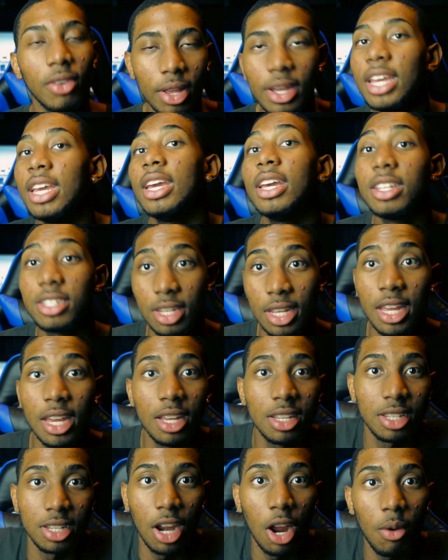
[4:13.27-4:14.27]
He
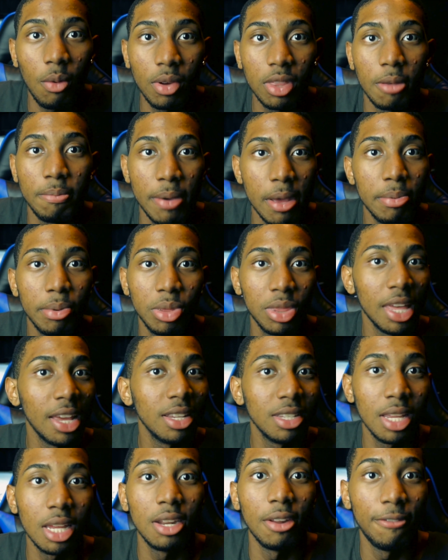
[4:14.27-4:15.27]
is another one that people think
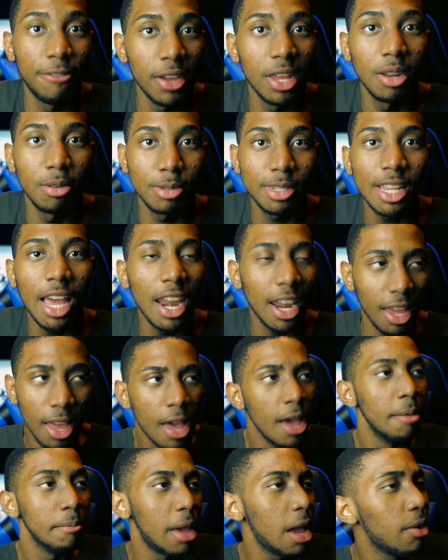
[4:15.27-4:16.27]
is a definitive Sonic.
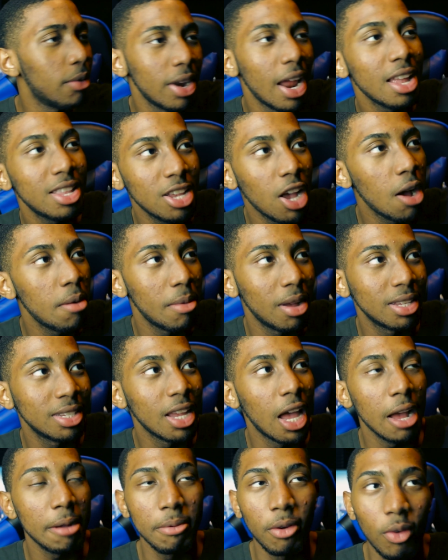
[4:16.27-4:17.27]
They were not talking about
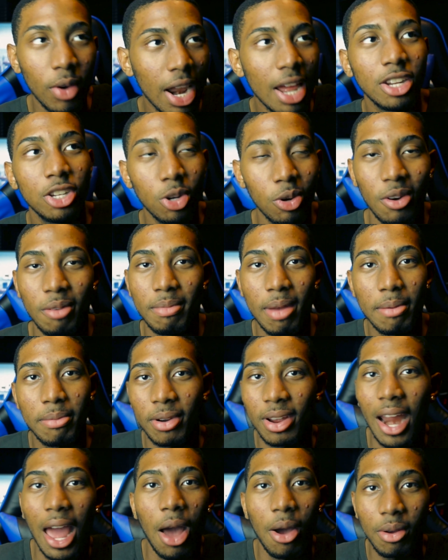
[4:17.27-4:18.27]
Sonic, but when I do
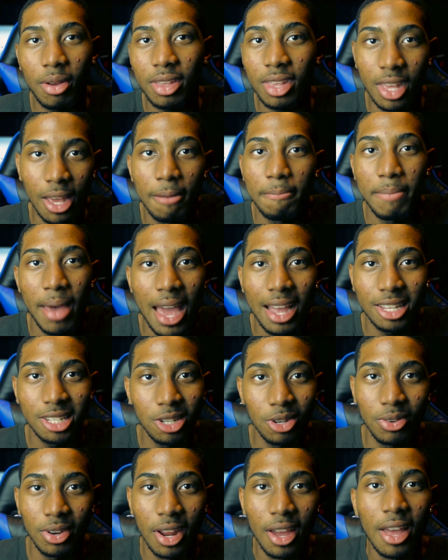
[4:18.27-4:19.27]
remember it, I'll get back
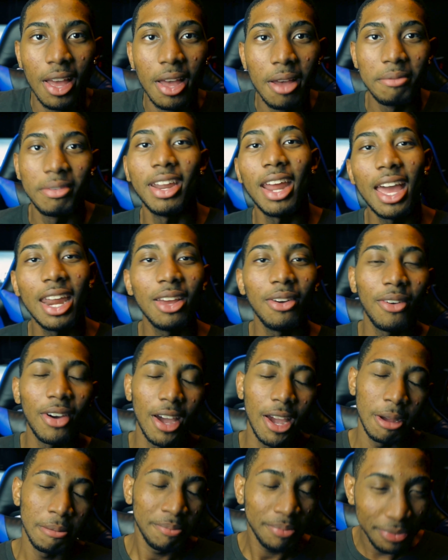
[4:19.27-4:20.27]
to it. But
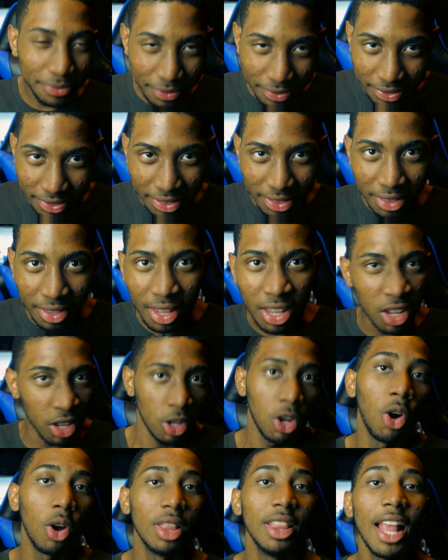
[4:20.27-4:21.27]
anyway,
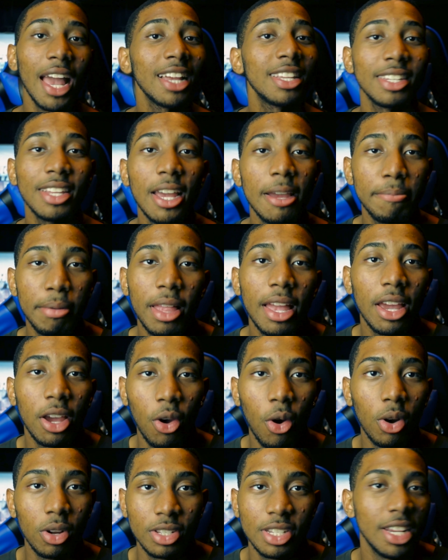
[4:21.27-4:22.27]
Lex Lane playing
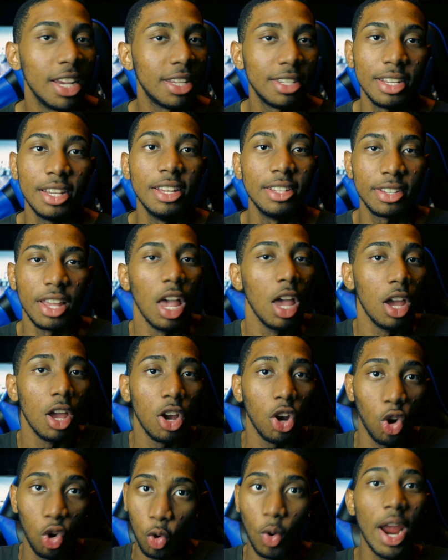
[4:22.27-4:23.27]
Cortex is
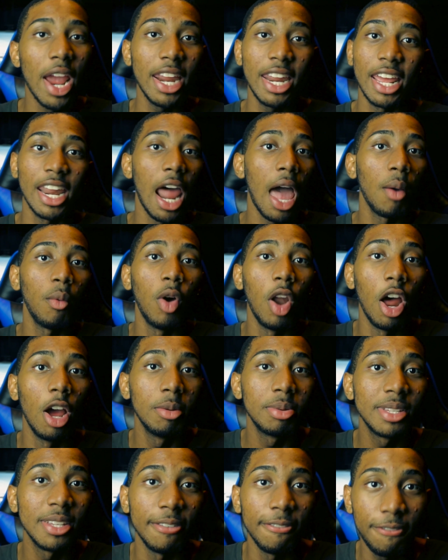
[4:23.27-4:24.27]
great, and I'm
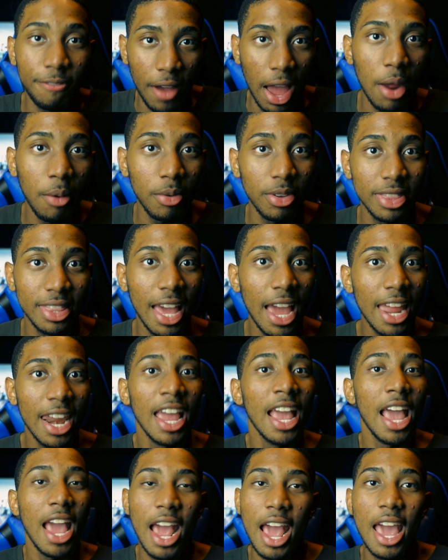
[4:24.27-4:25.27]
100% fine with that.
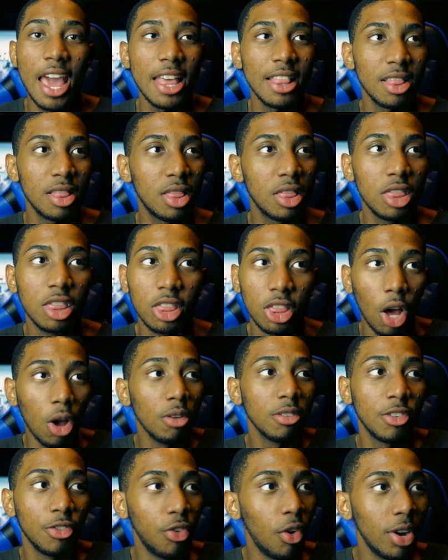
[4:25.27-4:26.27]
And
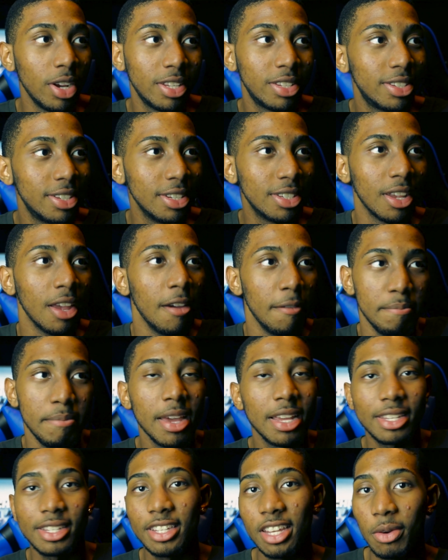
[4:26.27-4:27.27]
those voices
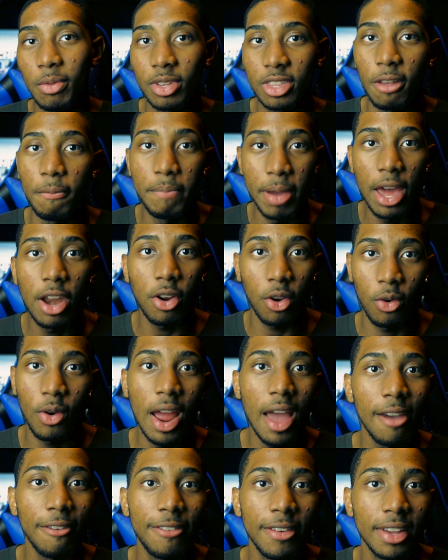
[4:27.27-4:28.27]
mixed in with the better
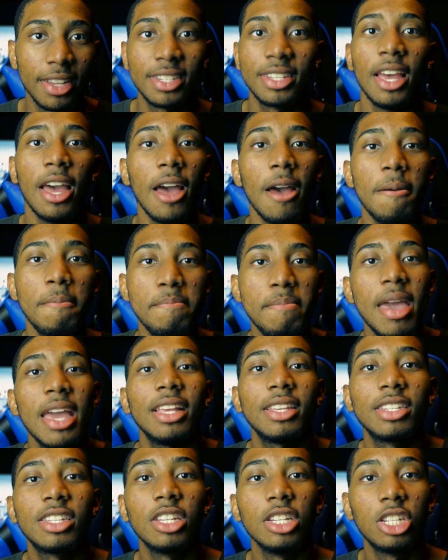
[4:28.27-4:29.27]
graphics
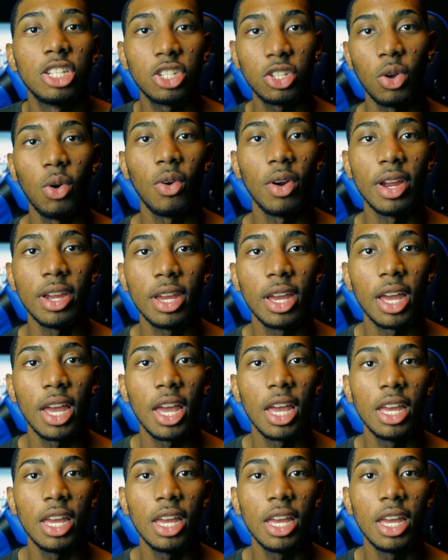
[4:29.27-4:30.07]
makes the story.